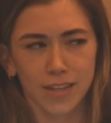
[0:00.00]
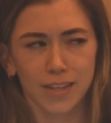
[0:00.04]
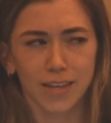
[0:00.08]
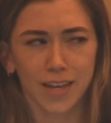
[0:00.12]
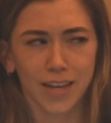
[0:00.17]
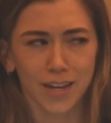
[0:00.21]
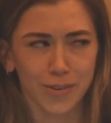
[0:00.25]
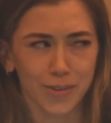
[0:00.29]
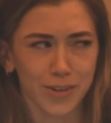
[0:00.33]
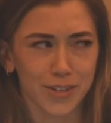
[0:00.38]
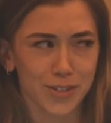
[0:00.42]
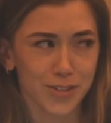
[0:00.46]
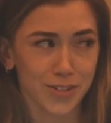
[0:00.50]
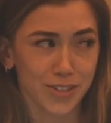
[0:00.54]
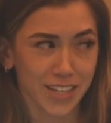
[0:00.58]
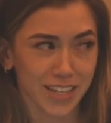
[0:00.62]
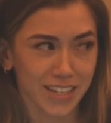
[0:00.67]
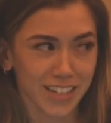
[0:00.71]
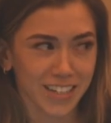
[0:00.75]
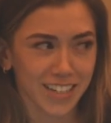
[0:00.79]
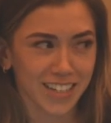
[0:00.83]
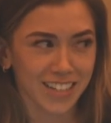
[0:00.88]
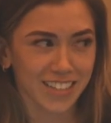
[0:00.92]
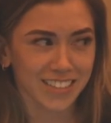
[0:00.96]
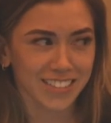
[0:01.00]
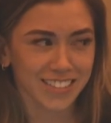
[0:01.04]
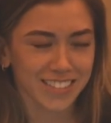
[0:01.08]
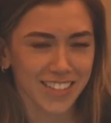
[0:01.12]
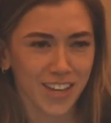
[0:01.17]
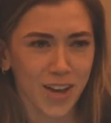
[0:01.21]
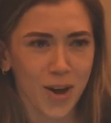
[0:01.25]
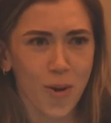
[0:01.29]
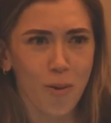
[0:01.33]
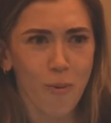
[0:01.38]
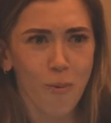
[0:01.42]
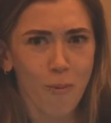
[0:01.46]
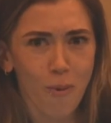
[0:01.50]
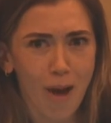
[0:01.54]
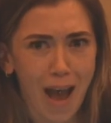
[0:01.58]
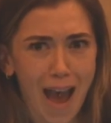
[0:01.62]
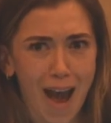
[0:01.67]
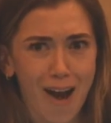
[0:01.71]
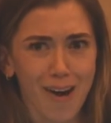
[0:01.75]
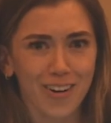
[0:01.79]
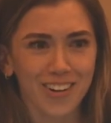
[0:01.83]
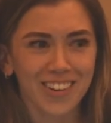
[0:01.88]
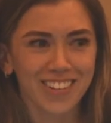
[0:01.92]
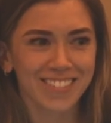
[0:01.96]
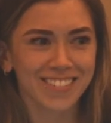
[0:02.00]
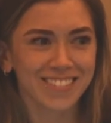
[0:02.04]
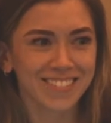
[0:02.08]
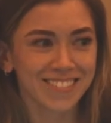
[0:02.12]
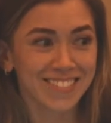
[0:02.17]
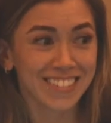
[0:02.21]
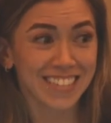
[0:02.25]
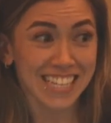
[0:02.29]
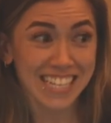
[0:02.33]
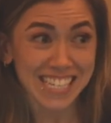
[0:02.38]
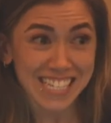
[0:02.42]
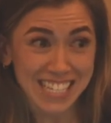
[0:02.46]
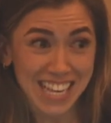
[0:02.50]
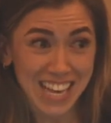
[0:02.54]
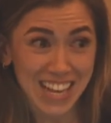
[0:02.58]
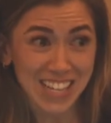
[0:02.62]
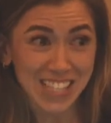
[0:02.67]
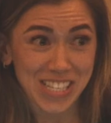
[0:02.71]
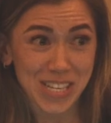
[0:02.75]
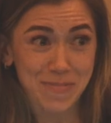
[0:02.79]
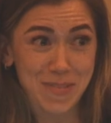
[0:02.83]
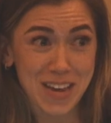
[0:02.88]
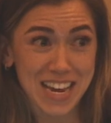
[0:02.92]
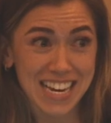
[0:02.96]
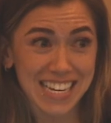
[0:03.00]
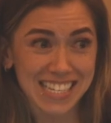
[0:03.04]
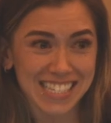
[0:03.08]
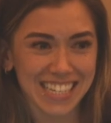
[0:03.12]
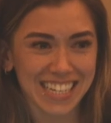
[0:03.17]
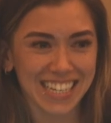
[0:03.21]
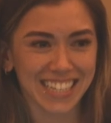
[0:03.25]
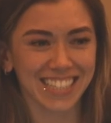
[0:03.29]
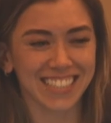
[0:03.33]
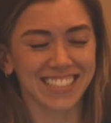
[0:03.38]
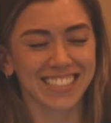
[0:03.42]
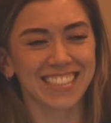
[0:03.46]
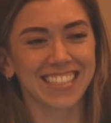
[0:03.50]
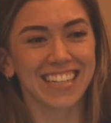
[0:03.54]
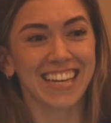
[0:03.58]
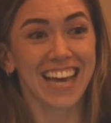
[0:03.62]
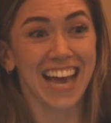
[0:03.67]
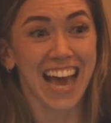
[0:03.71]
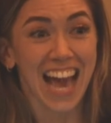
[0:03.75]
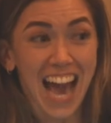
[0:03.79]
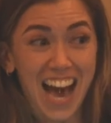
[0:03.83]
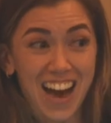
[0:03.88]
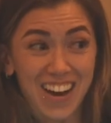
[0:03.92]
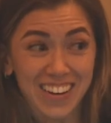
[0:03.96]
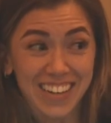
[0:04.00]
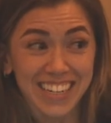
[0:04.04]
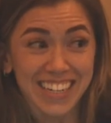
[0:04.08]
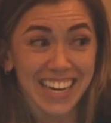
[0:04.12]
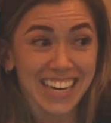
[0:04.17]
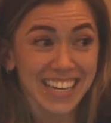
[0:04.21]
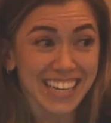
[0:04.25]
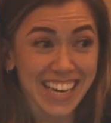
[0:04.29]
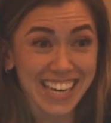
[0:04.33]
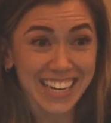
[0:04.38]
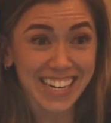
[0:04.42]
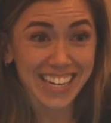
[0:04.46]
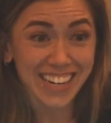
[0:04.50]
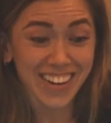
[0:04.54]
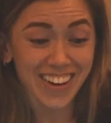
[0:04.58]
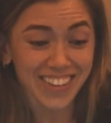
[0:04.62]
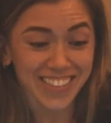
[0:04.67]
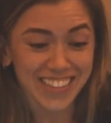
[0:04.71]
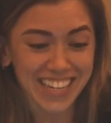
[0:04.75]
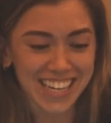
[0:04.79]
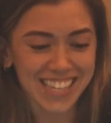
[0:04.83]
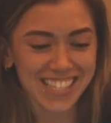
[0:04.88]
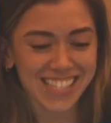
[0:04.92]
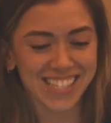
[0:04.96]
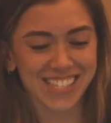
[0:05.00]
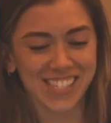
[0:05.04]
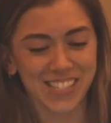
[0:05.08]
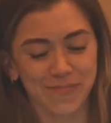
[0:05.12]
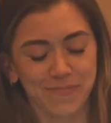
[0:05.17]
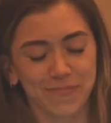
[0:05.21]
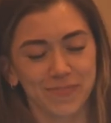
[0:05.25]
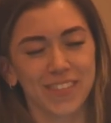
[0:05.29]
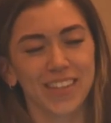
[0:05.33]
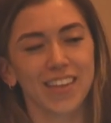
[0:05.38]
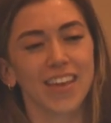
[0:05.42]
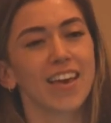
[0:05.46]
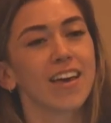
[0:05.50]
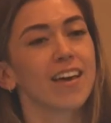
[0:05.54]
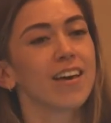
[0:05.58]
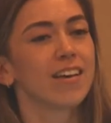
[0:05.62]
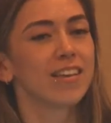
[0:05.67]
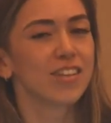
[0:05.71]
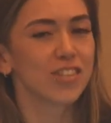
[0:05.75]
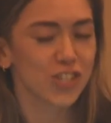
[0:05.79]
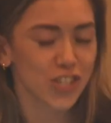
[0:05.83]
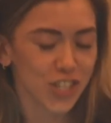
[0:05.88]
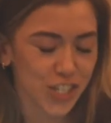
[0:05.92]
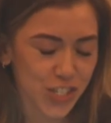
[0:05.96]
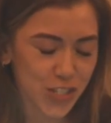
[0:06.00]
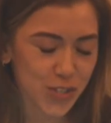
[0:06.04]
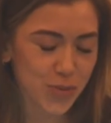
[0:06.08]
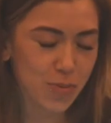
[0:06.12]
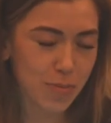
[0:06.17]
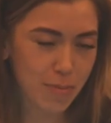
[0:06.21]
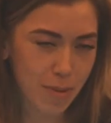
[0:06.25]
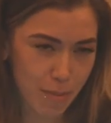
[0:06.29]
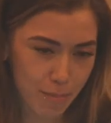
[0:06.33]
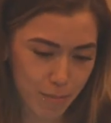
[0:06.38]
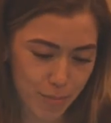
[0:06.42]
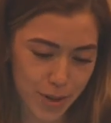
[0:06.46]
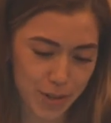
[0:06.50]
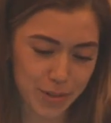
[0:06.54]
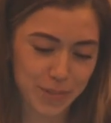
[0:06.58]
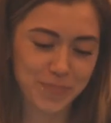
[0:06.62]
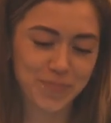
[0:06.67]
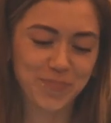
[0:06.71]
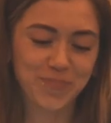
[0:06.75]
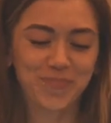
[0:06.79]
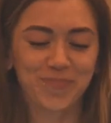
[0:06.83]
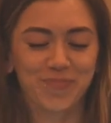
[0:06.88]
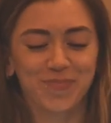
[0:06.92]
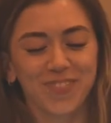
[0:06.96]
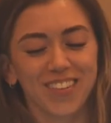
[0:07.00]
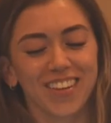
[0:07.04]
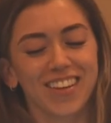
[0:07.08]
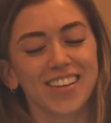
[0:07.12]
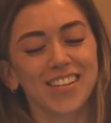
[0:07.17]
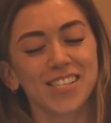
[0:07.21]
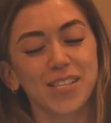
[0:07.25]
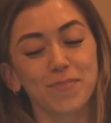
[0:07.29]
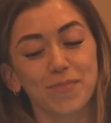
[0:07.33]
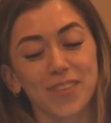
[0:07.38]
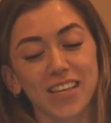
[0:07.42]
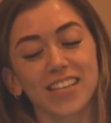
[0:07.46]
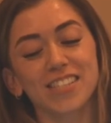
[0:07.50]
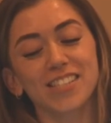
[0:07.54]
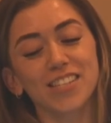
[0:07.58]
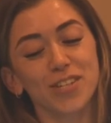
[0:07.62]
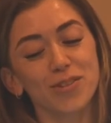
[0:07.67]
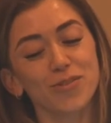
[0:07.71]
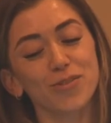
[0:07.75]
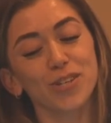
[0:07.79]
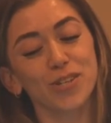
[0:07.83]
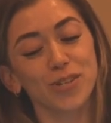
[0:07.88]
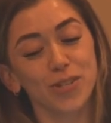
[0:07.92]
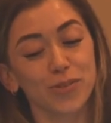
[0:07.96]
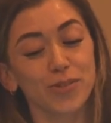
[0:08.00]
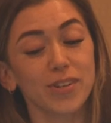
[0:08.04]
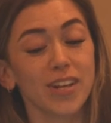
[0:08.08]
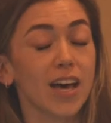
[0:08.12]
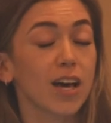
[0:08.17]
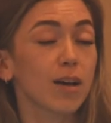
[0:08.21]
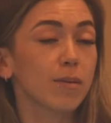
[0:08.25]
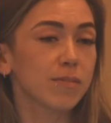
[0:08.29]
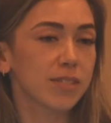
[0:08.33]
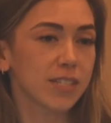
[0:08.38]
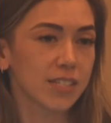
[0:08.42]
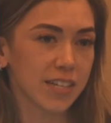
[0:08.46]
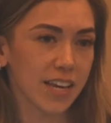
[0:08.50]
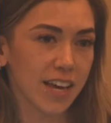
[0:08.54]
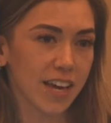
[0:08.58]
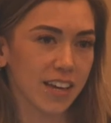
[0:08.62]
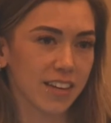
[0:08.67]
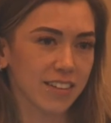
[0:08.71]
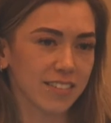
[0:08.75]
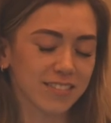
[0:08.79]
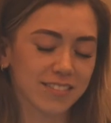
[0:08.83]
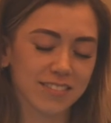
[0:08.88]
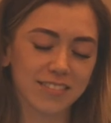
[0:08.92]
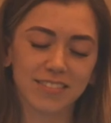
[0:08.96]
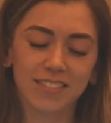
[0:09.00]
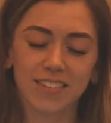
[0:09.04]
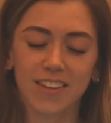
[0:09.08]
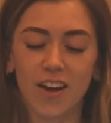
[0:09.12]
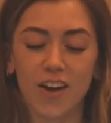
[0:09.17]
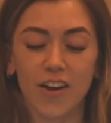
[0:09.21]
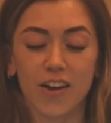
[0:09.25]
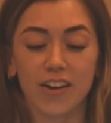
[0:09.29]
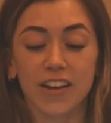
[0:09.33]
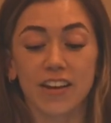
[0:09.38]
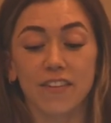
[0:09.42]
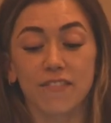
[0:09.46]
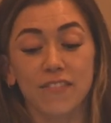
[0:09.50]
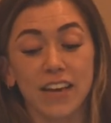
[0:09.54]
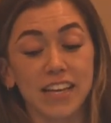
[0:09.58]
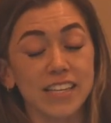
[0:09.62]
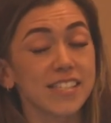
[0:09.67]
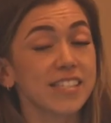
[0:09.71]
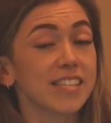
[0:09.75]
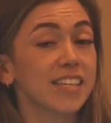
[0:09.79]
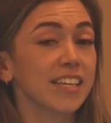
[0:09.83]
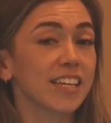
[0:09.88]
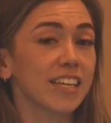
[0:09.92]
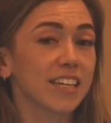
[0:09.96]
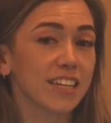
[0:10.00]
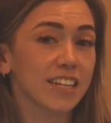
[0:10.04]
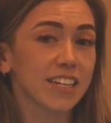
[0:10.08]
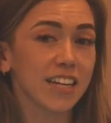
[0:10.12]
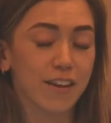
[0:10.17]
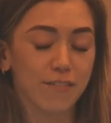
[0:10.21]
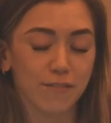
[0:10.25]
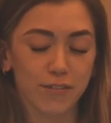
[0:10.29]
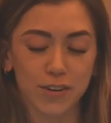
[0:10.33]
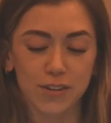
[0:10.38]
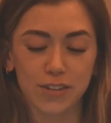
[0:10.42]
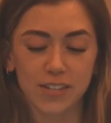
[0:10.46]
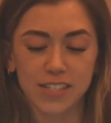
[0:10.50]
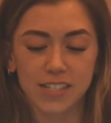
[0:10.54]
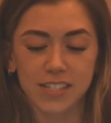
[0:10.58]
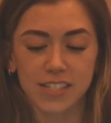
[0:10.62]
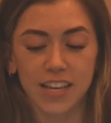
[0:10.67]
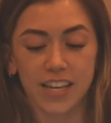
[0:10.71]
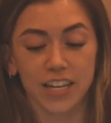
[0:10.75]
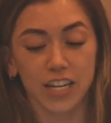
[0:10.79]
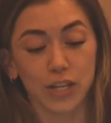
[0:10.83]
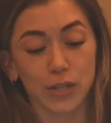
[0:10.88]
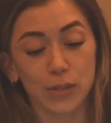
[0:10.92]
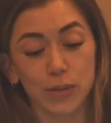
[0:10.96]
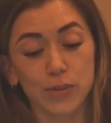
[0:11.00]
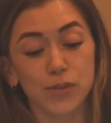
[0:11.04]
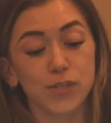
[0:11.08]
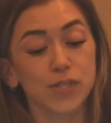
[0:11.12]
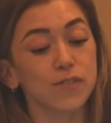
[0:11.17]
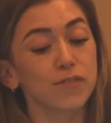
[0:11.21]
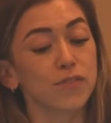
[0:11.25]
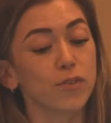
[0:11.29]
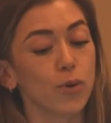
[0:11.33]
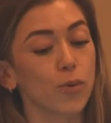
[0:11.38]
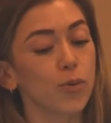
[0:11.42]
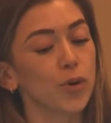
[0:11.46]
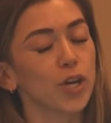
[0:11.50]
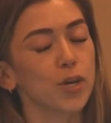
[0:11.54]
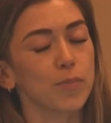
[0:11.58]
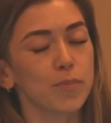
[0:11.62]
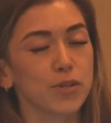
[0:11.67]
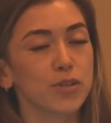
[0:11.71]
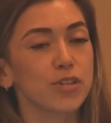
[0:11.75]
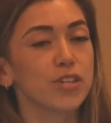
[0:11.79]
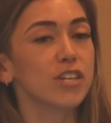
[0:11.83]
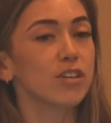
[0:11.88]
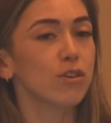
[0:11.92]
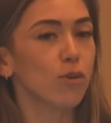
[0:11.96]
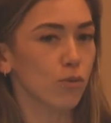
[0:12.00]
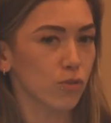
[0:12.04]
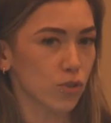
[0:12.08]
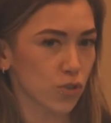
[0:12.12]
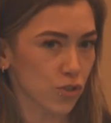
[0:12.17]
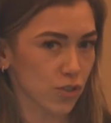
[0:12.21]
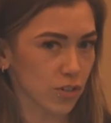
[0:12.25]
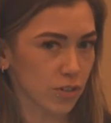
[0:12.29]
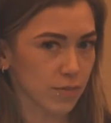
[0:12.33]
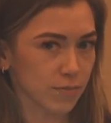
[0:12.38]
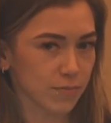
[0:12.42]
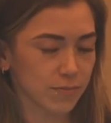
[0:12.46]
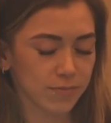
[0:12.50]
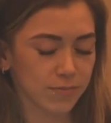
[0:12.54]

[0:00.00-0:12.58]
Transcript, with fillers: I know what you're thinking. Wow, this sounds amazing. How can I get in on this? Just remember, some things that you can do to help today are investing in a diverse and inclusive community culture,